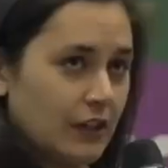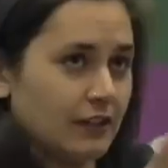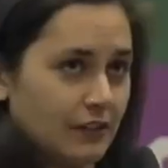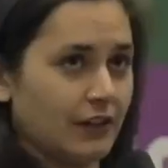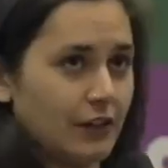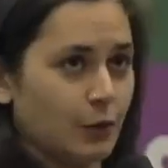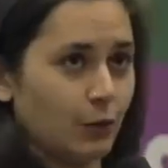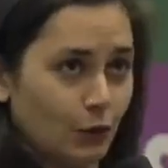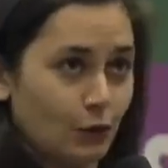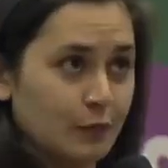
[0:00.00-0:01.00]
in the
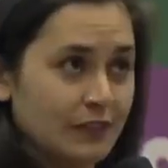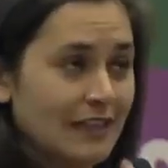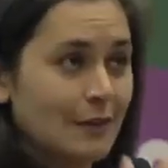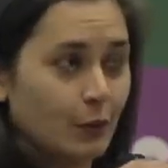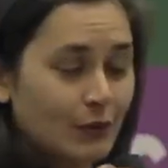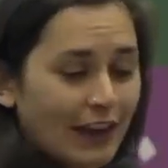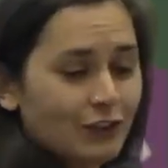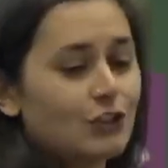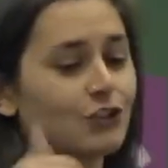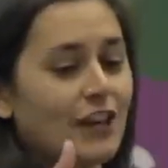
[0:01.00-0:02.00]
variable rooms, but we've
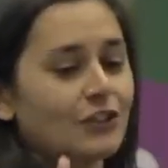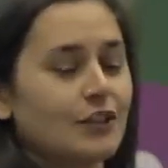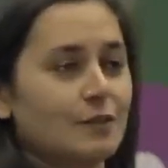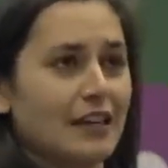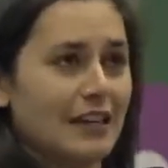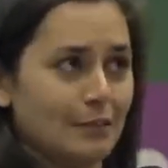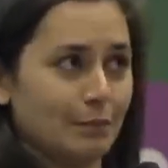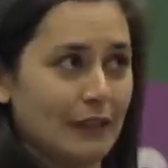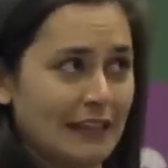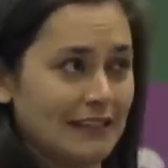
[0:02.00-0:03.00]
actually changed something
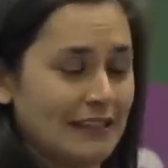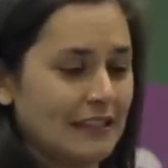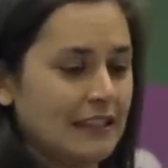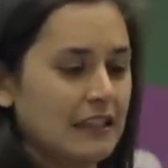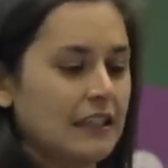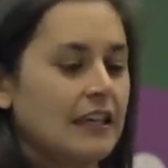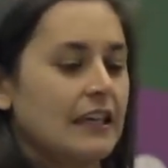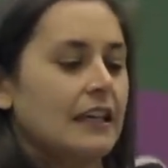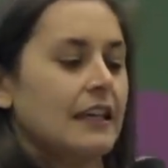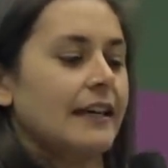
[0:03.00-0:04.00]
in place.
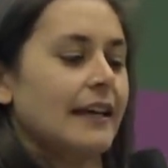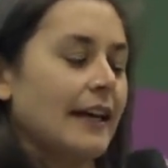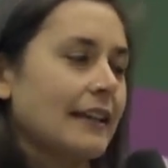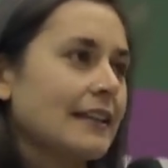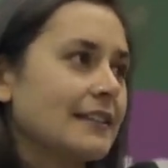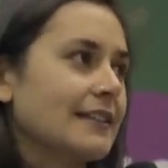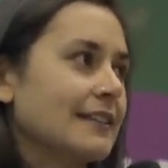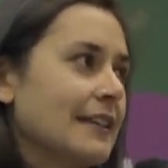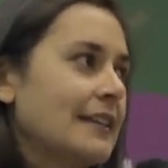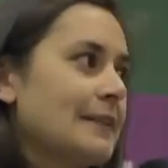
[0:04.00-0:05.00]
And this
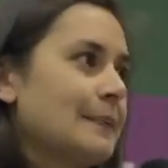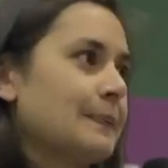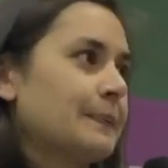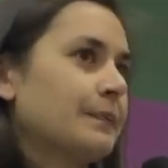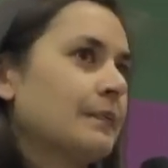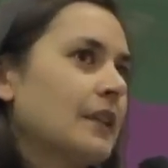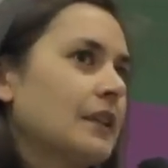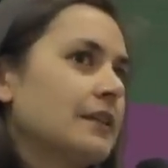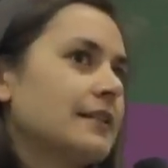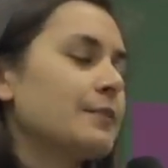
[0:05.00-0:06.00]
is
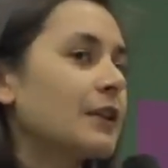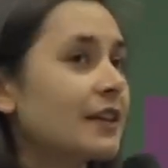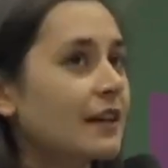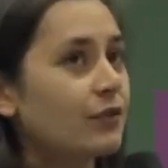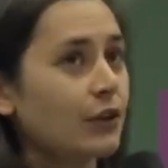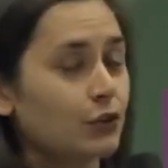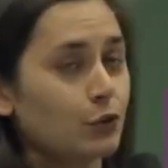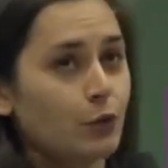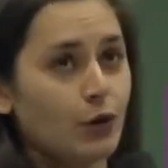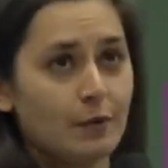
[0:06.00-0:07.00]
something that
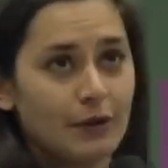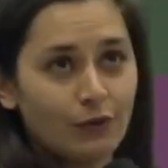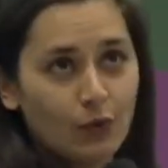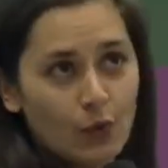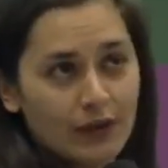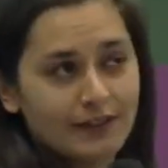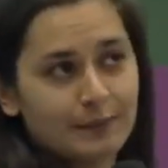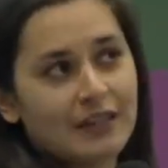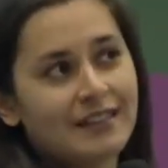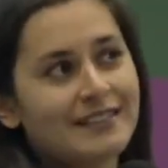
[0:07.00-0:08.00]
functional programming avoids,
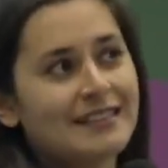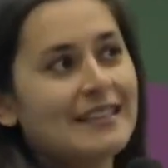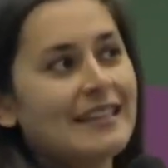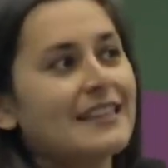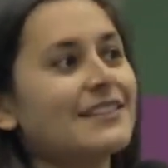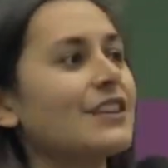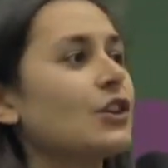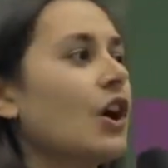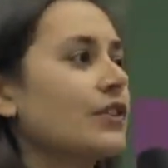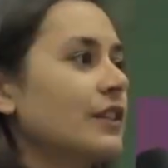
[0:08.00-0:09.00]
because this can
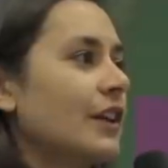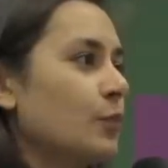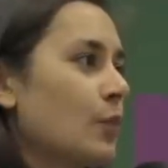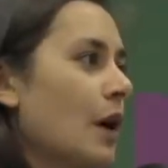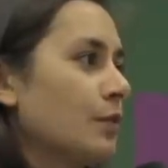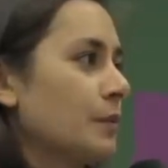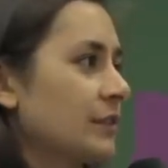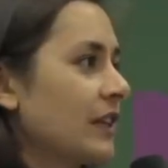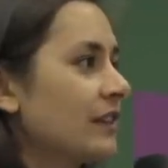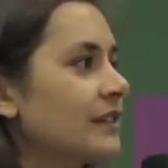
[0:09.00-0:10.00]
cause a lot of
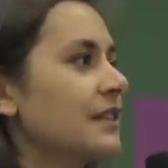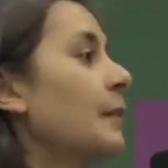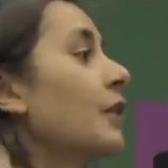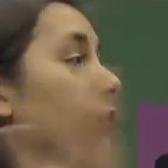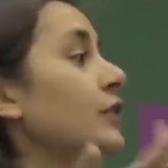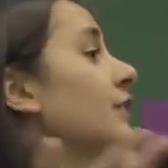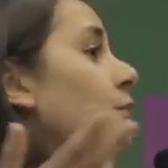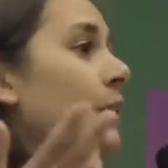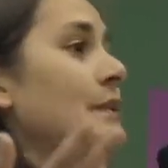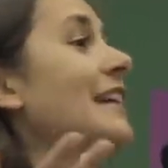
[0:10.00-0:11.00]
problems. And this is part of the reason
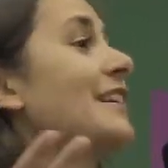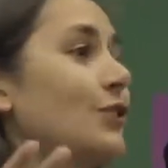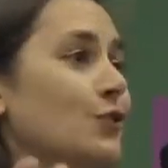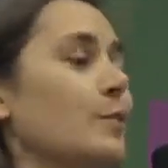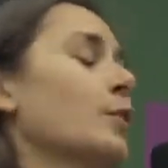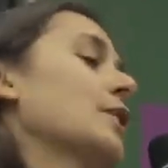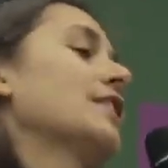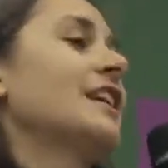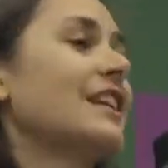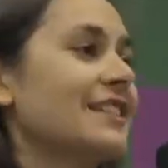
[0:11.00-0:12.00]
why we get into trouble
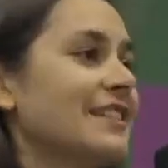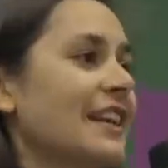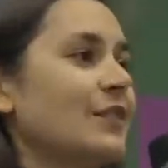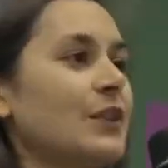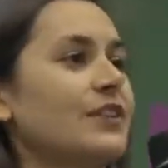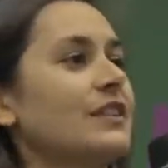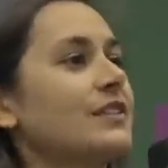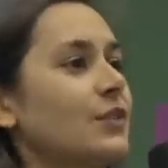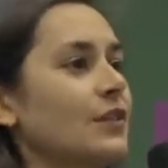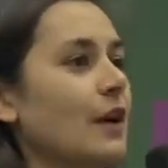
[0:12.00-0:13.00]
with this and with these
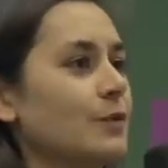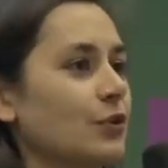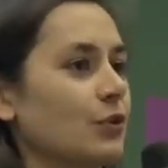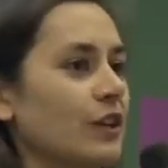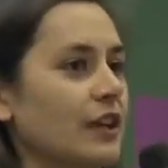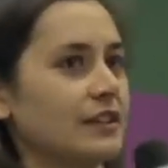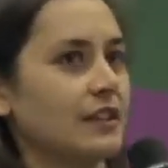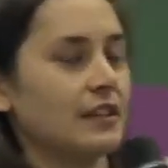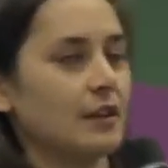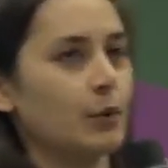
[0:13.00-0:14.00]
sort of
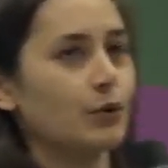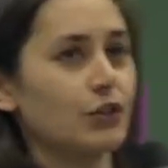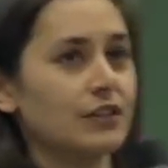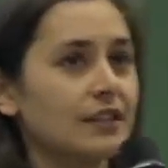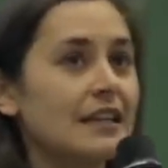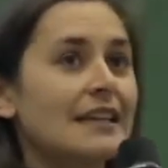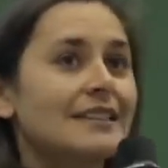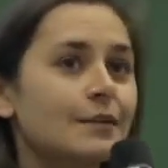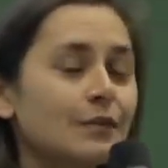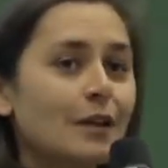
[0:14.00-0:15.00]
object-oriented approaches.
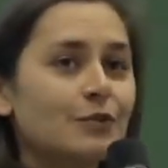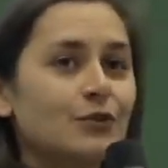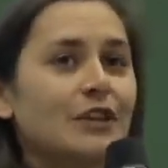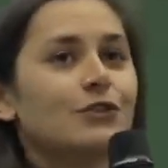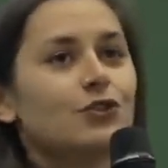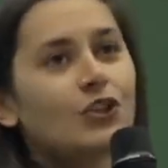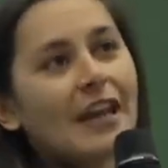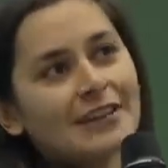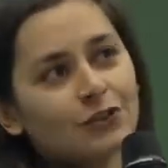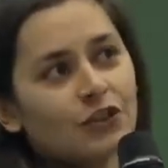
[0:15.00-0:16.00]
Sometimes you can
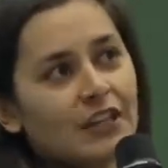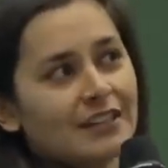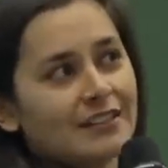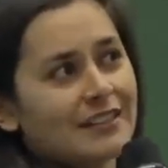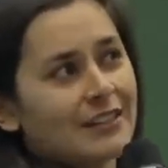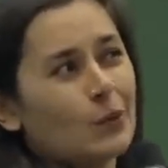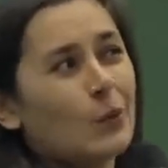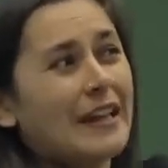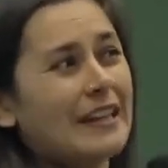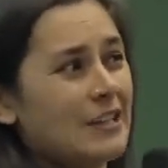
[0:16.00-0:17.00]
change things in a
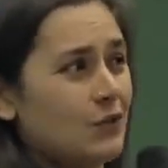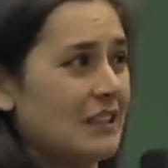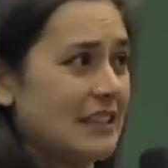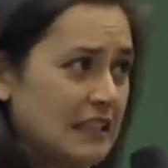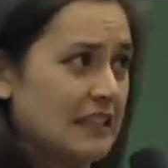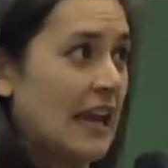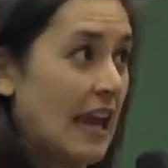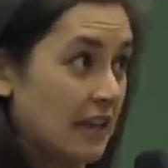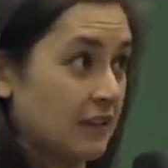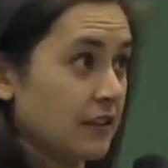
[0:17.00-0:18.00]
way that you didn't
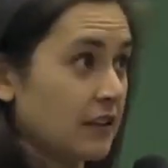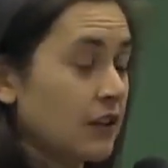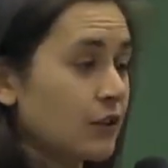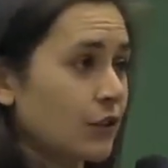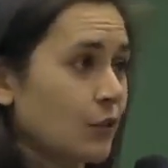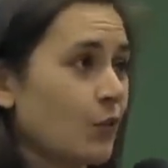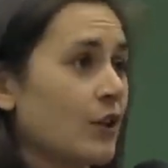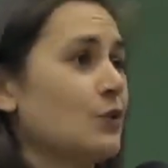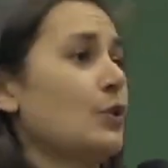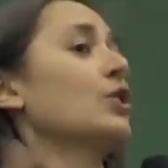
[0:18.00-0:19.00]
intend, so that
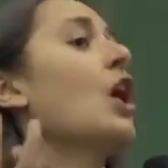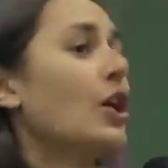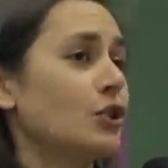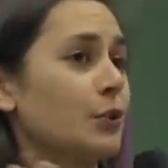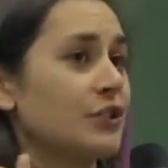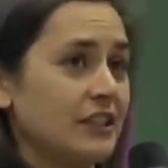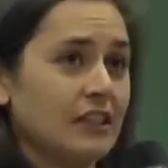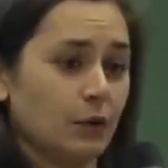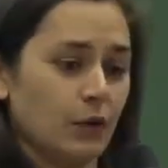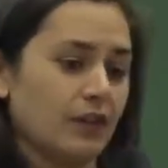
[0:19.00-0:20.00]
what you thought you were
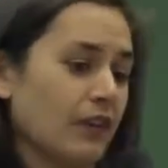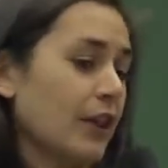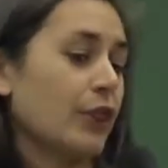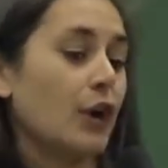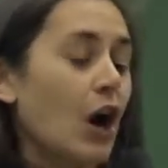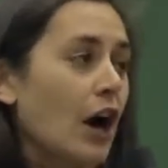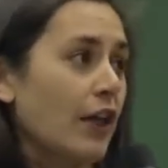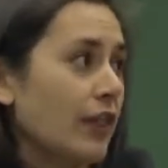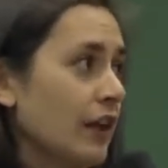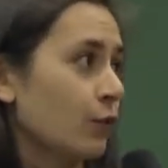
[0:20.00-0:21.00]
dealing with, if I
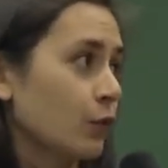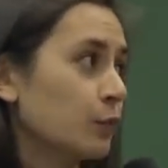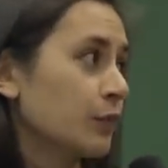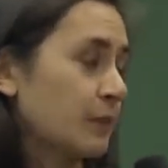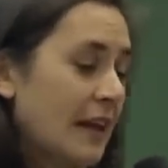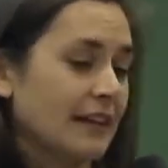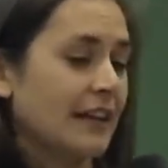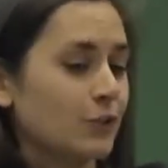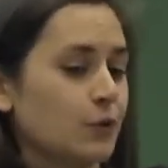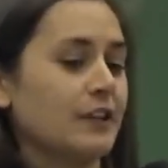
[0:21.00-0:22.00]
thought that rooms meant
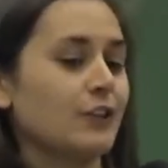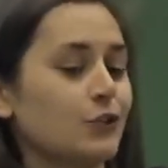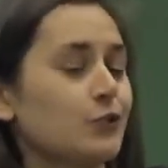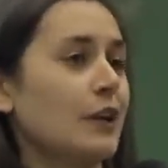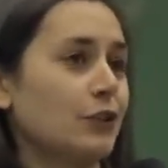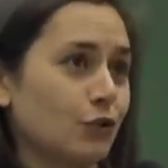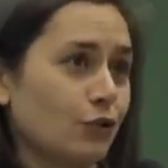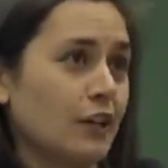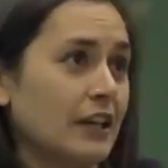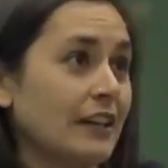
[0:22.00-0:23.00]
h1, h2,
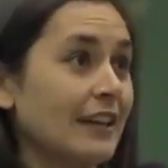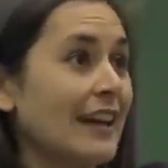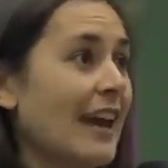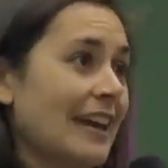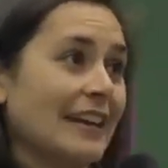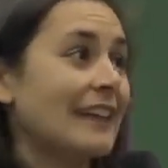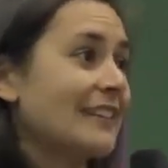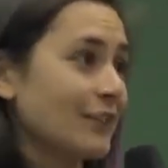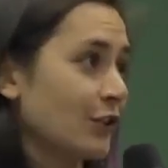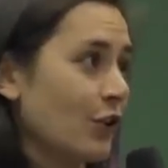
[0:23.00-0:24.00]
h3, and I
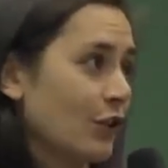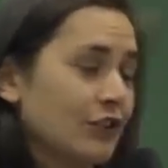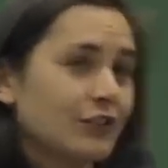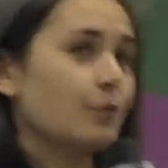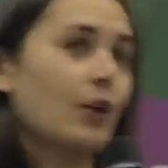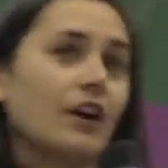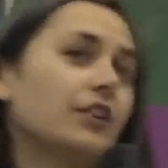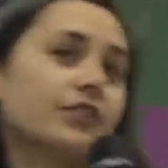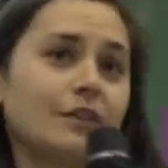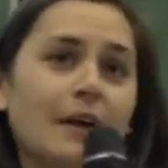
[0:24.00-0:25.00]
didn't know that somewhere
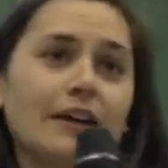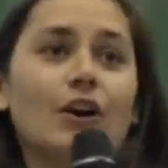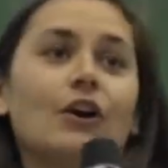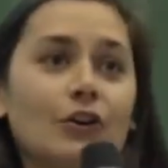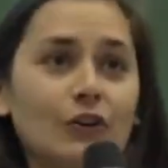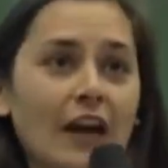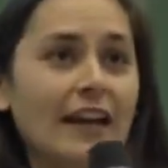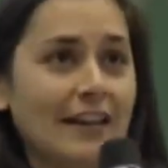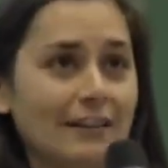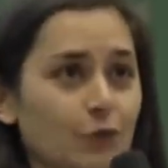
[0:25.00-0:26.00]
else in my code I
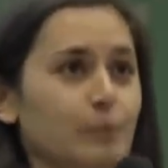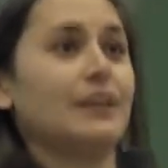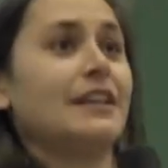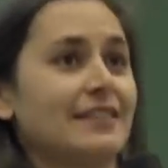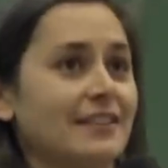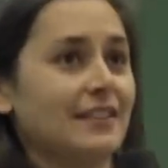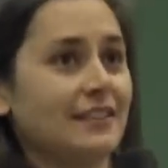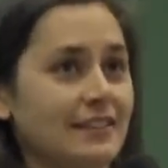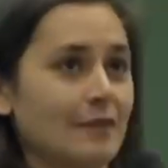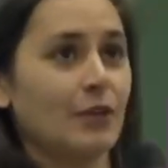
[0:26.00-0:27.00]
had replaced
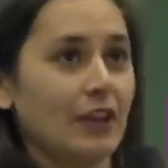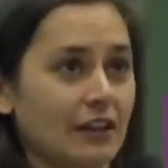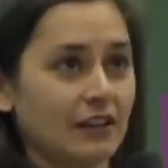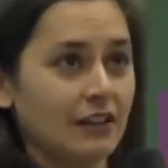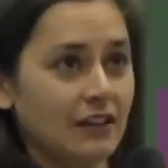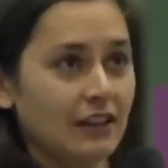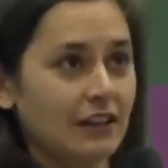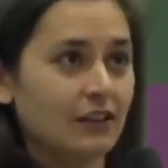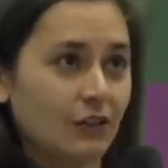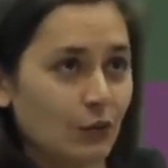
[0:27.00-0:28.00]
something
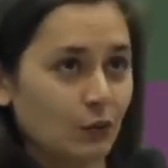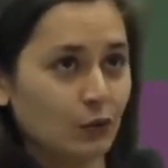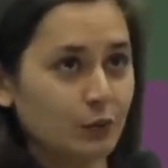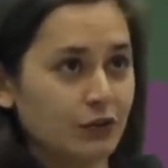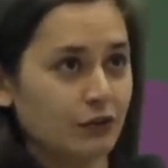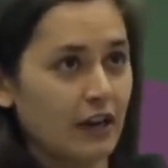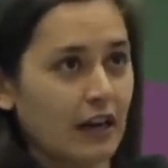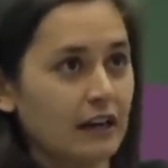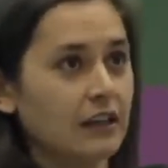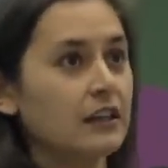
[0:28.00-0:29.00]
in the rooms
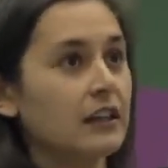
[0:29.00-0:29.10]
array,